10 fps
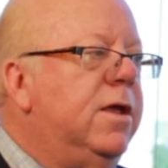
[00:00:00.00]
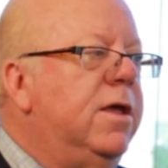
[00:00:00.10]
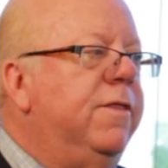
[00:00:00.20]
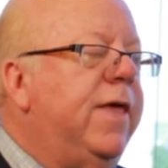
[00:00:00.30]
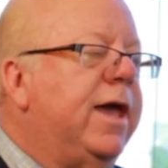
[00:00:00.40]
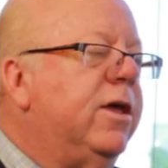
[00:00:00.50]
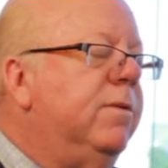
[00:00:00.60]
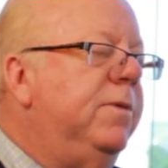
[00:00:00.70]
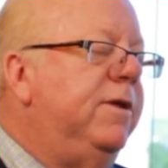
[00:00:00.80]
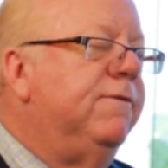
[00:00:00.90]
That
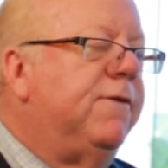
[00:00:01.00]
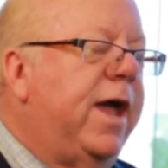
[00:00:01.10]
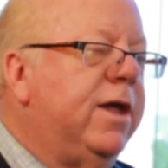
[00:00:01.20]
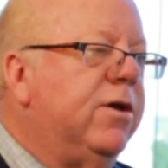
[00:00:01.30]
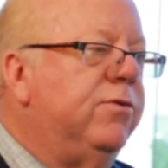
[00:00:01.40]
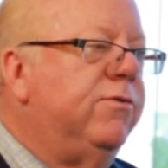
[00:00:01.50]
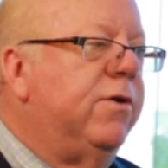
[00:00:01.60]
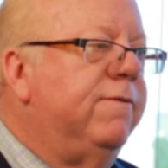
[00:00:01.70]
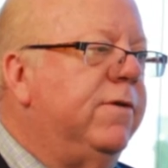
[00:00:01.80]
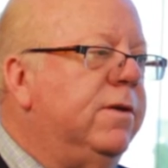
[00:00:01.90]
could be FICO
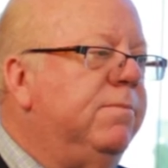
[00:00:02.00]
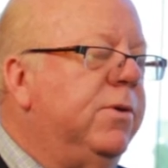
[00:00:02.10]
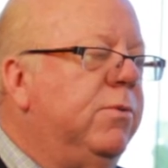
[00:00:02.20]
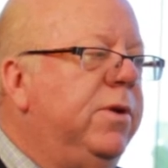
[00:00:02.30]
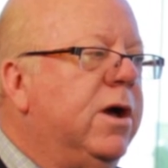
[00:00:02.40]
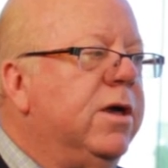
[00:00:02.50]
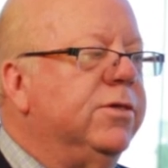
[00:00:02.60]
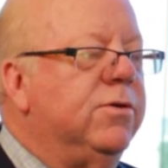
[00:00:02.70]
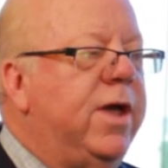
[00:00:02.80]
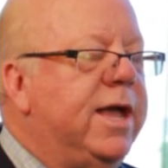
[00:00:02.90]
driven, but we
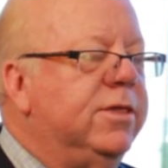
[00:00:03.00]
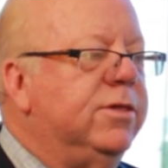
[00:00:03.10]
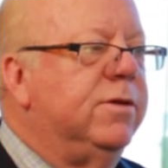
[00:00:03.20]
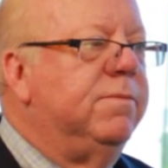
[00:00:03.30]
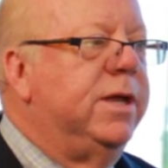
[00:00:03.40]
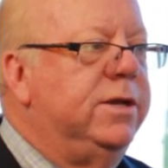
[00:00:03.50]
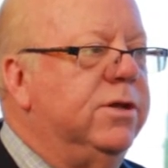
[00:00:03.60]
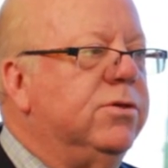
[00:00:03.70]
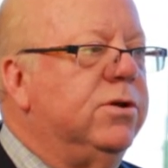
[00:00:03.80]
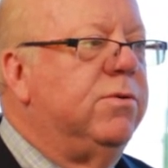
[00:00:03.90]
also add some
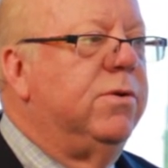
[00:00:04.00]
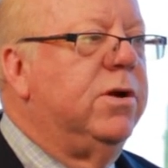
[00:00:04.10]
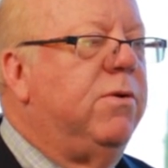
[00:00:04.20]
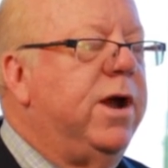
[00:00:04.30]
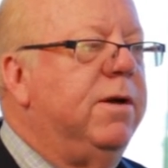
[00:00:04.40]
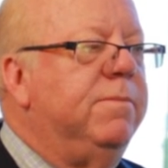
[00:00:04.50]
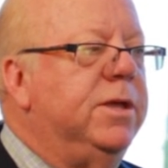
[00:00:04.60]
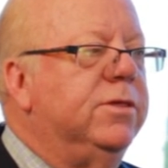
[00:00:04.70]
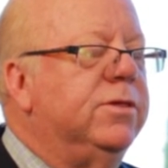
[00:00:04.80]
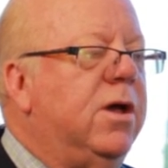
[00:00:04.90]
additional
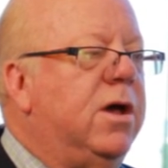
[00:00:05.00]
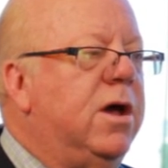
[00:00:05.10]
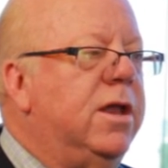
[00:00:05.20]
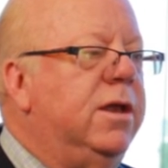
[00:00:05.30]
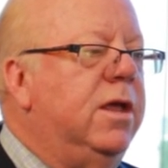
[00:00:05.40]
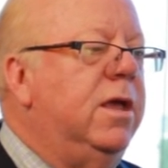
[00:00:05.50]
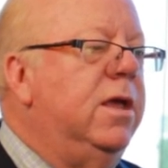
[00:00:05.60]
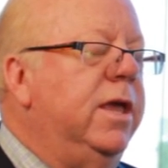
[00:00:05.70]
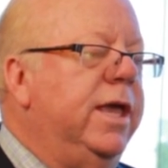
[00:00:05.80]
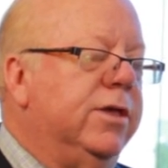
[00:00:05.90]
requirements on
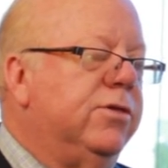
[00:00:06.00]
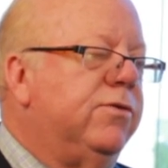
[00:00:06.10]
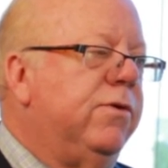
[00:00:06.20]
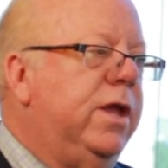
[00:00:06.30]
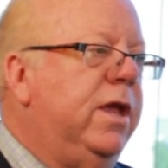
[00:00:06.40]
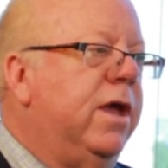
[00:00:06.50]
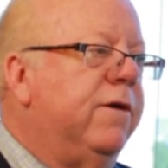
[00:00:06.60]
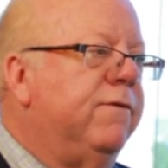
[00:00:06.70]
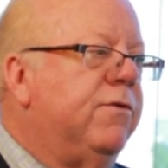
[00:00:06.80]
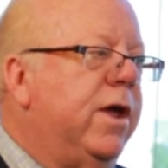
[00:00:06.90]
history
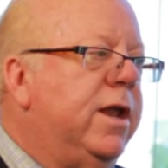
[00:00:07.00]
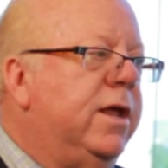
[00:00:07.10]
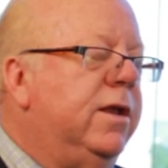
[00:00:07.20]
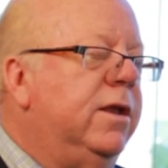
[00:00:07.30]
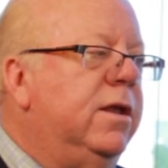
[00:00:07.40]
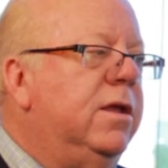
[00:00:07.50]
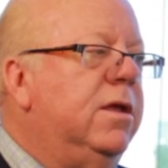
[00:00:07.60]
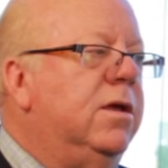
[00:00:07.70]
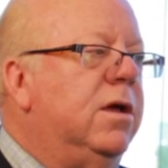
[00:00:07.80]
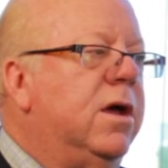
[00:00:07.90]
of credit,
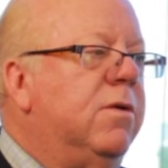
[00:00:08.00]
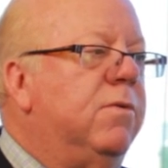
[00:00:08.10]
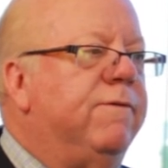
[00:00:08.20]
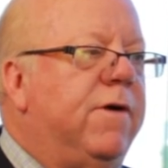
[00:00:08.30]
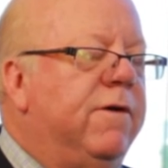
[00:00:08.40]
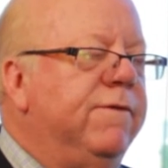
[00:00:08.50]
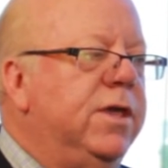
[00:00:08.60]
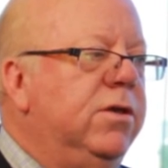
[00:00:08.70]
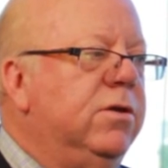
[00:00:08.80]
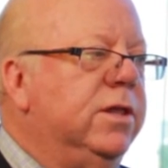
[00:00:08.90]

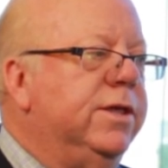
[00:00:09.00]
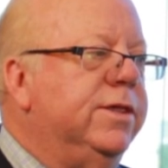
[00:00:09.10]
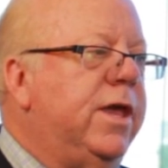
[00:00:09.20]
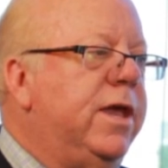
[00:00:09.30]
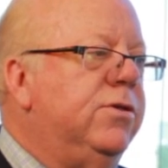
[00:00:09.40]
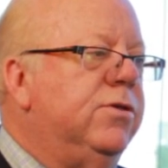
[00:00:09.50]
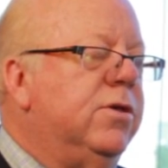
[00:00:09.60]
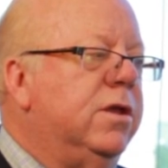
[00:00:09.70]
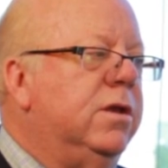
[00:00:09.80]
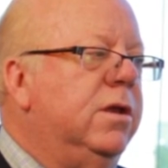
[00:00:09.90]
revolving
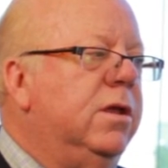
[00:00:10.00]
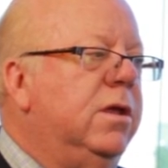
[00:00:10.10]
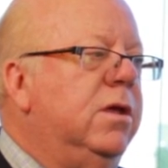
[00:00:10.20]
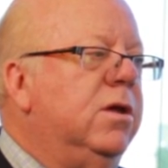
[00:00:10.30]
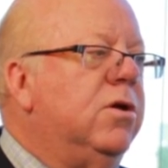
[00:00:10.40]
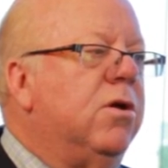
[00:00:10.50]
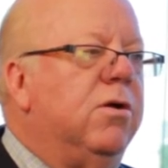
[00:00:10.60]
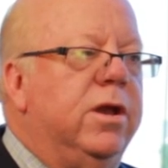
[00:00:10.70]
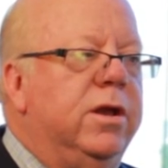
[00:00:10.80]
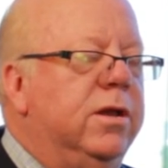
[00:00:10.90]
utilization,
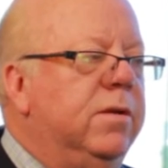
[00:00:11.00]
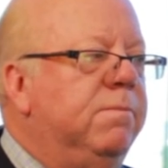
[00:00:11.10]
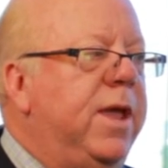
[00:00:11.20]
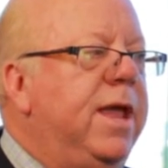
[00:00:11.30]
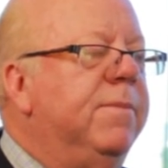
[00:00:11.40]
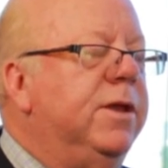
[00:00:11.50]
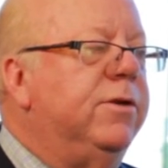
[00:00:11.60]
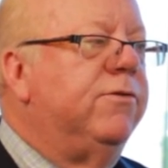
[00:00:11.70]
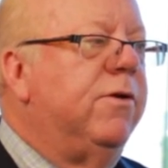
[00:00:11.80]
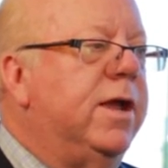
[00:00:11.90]
current
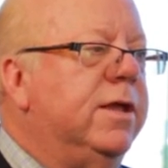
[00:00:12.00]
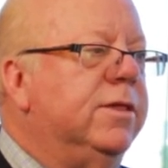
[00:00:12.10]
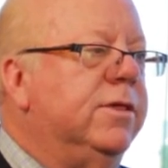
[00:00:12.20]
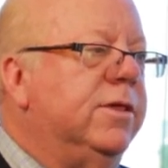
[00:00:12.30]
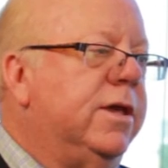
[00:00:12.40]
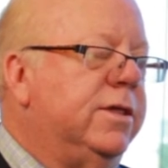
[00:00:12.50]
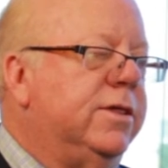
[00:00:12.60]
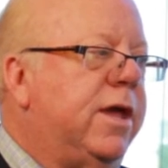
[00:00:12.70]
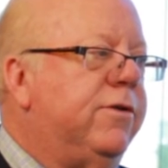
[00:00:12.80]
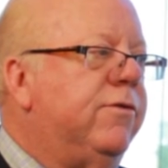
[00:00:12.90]
payment trends,
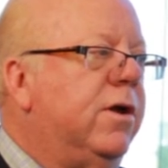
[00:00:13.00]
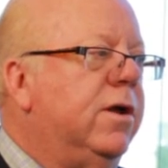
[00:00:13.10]
etc.